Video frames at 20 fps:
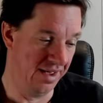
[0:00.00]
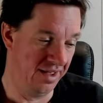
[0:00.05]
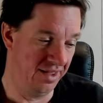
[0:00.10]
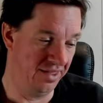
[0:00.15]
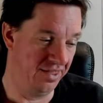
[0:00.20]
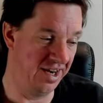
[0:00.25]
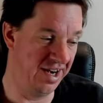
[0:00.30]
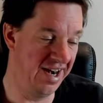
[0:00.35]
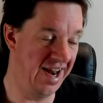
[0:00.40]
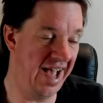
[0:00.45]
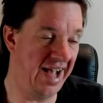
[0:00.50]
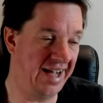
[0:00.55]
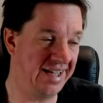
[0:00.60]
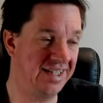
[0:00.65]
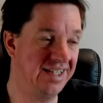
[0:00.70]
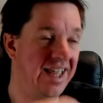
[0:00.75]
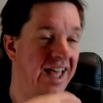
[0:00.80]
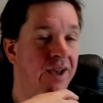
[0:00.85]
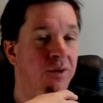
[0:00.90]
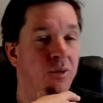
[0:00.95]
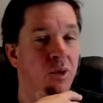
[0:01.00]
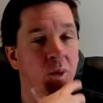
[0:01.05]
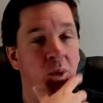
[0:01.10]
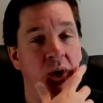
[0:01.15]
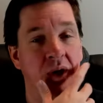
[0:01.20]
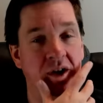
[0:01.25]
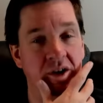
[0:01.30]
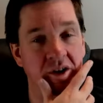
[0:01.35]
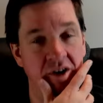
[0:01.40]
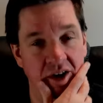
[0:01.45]
the next thing we're
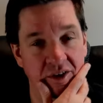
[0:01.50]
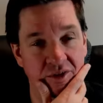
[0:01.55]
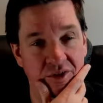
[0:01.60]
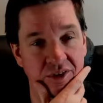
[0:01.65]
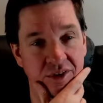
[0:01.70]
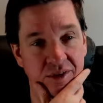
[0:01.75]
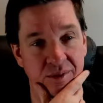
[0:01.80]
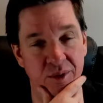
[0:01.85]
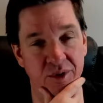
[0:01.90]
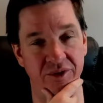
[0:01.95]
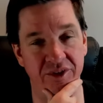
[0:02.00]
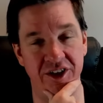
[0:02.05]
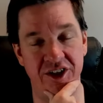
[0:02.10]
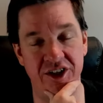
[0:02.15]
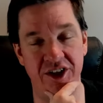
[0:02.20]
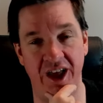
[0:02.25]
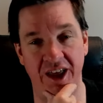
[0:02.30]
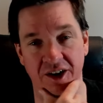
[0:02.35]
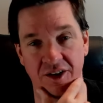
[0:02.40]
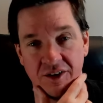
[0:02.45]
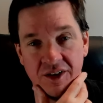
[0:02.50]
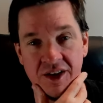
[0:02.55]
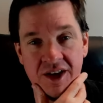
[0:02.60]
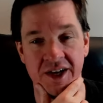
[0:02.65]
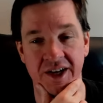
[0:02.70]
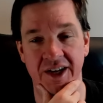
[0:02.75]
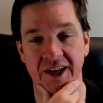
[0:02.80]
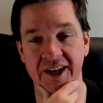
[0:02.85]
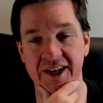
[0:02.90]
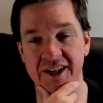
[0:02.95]
working on for the movie channel
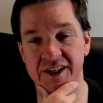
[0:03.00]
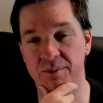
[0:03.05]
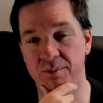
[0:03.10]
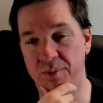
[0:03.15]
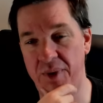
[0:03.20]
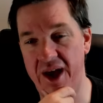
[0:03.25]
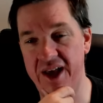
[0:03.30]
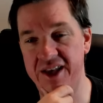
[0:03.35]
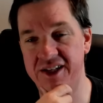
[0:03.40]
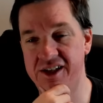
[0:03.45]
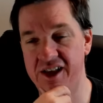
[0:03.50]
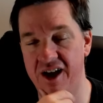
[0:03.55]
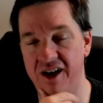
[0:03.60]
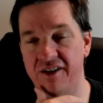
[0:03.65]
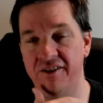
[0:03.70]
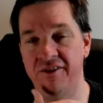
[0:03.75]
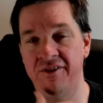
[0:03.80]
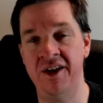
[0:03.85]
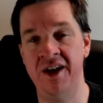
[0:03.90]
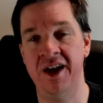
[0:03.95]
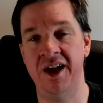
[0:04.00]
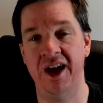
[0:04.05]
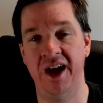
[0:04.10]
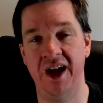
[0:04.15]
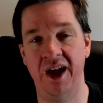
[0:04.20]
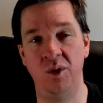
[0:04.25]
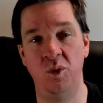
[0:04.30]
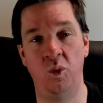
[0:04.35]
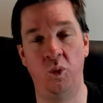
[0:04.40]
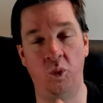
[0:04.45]
is best of
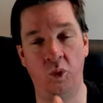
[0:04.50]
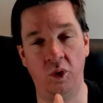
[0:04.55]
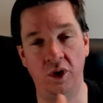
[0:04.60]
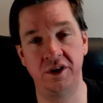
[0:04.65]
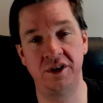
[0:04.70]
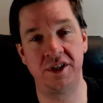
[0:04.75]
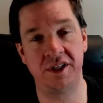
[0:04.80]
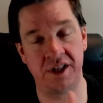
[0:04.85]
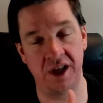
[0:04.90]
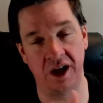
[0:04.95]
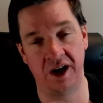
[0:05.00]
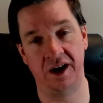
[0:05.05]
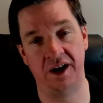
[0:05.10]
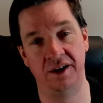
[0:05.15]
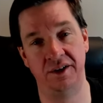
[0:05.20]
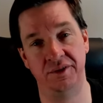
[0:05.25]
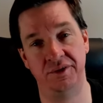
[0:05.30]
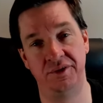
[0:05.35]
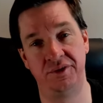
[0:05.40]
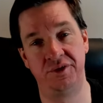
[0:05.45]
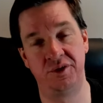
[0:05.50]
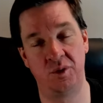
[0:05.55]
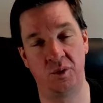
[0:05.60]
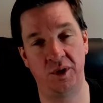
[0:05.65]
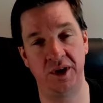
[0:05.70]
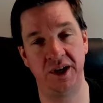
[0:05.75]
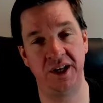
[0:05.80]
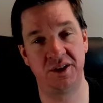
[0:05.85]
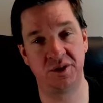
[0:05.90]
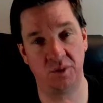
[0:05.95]
and worst of
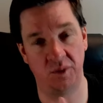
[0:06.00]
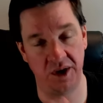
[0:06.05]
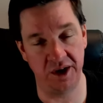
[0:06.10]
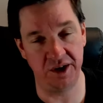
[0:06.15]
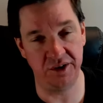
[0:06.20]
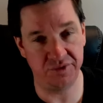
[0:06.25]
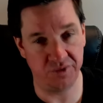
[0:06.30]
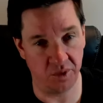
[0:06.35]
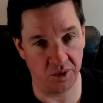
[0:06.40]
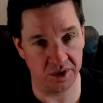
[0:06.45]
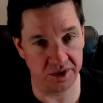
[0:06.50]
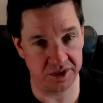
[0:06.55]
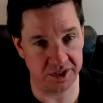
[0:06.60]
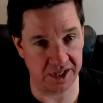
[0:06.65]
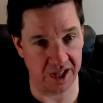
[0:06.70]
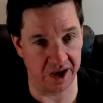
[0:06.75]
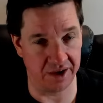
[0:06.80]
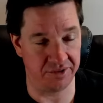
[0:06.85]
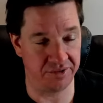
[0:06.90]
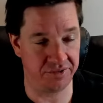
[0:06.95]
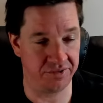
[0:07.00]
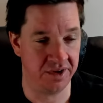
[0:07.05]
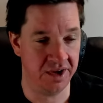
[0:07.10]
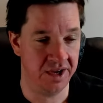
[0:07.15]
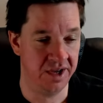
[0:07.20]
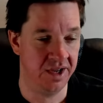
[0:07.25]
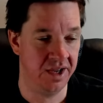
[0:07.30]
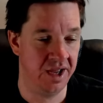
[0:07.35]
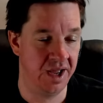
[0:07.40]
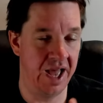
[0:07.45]
2024 stuff.
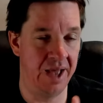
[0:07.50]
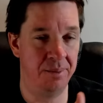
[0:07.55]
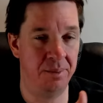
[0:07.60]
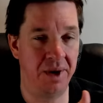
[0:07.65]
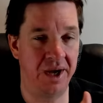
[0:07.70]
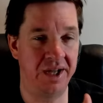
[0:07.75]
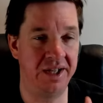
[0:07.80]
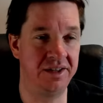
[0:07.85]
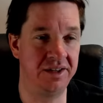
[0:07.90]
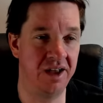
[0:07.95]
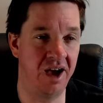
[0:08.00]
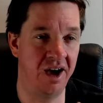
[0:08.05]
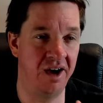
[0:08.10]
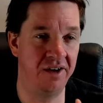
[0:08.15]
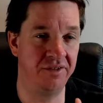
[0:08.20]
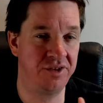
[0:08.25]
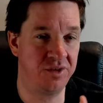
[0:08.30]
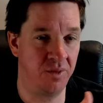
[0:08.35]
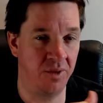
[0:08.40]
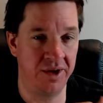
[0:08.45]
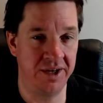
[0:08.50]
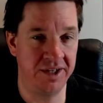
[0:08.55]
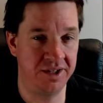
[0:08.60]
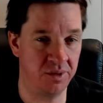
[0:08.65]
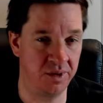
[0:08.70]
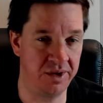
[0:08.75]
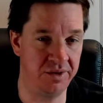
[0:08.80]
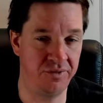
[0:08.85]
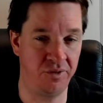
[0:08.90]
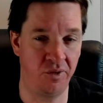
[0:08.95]
And by of
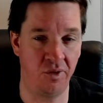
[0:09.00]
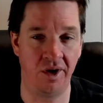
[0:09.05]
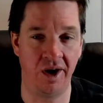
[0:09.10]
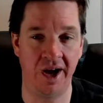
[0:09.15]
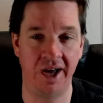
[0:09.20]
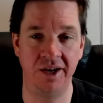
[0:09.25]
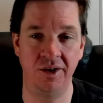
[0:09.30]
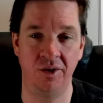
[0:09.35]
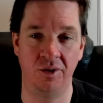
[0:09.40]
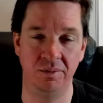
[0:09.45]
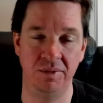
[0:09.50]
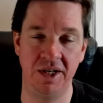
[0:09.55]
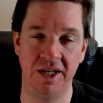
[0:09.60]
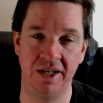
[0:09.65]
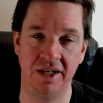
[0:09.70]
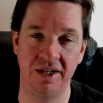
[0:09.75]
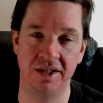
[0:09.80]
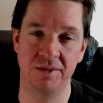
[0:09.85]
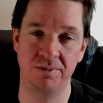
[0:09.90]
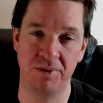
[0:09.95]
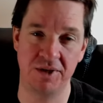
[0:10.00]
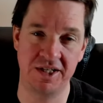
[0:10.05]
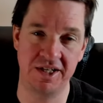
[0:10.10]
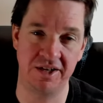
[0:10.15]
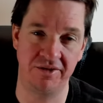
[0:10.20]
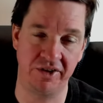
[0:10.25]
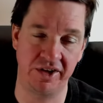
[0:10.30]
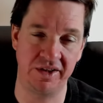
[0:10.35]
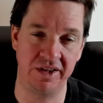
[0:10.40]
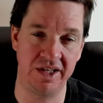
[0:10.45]
2024, I don't mean
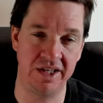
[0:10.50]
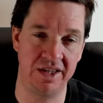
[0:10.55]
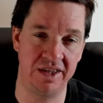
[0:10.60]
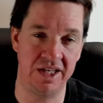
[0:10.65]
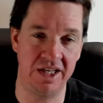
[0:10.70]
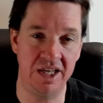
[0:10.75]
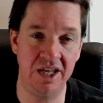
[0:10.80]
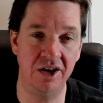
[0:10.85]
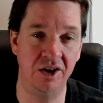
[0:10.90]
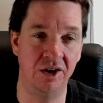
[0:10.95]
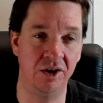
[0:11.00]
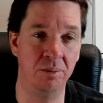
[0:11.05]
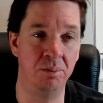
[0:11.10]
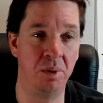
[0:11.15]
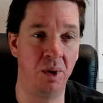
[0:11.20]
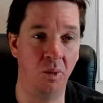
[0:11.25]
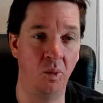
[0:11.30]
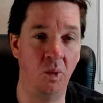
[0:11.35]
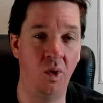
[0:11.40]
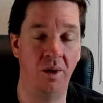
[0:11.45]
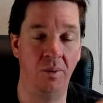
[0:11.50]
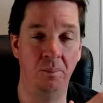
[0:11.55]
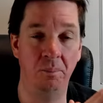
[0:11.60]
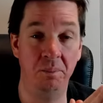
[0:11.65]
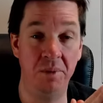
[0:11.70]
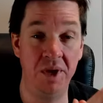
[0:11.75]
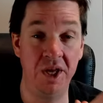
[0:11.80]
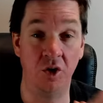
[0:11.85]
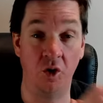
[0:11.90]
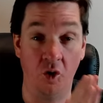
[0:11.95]
specifically the year, but what
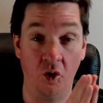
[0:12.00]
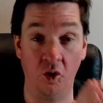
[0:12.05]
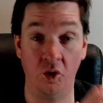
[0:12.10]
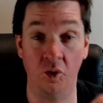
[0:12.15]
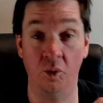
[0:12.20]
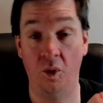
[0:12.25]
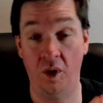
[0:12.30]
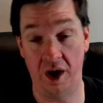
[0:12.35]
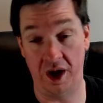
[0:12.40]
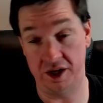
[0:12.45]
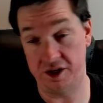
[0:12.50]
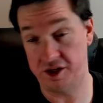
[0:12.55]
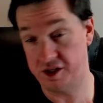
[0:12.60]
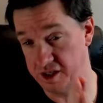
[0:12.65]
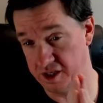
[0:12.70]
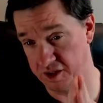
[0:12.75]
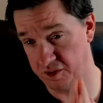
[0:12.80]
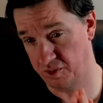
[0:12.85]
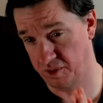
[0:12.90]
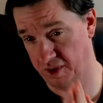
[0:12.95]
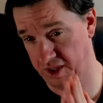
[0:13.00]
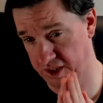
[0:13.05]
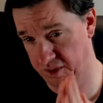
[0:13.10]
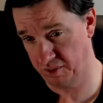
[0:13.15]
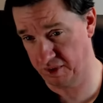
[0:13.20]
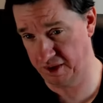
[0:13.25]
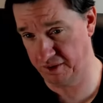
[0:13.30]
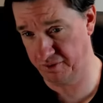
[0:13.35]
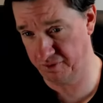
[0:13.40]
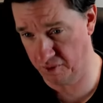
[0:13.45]
me and her watched in
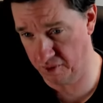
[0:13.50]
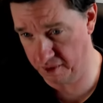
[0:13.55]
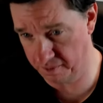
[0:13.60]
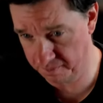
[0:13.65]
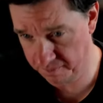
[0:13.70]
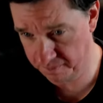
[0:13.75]
2024.